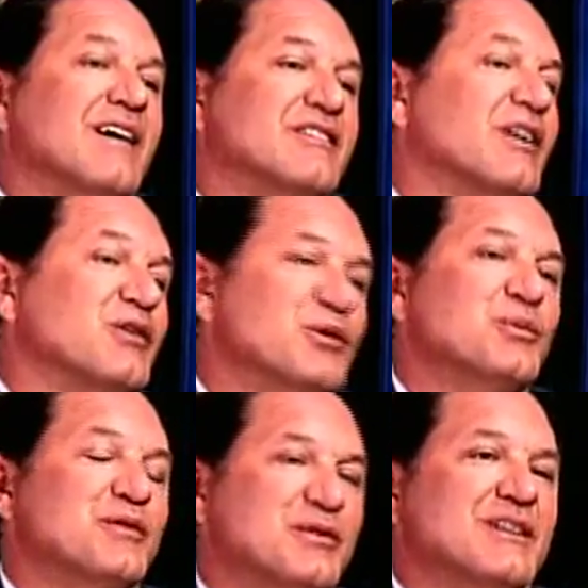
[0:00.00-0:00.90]
Is that how you
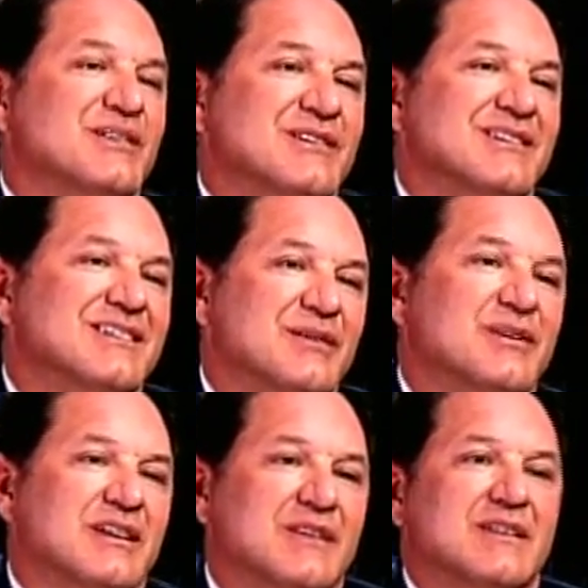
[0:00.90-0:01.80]
would feel if
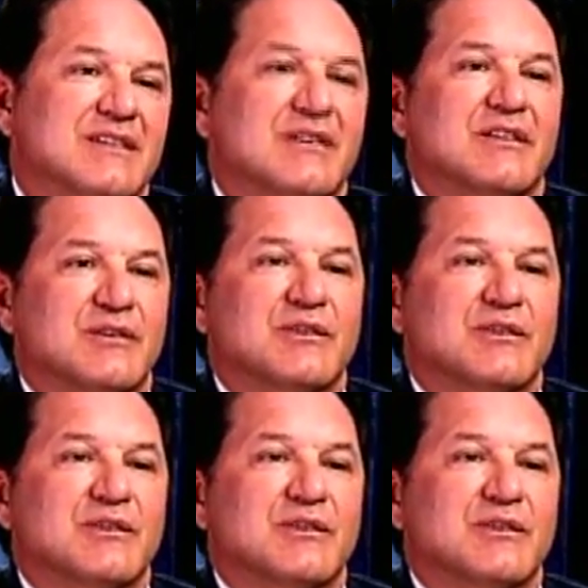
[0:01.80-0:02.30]
you got that deal on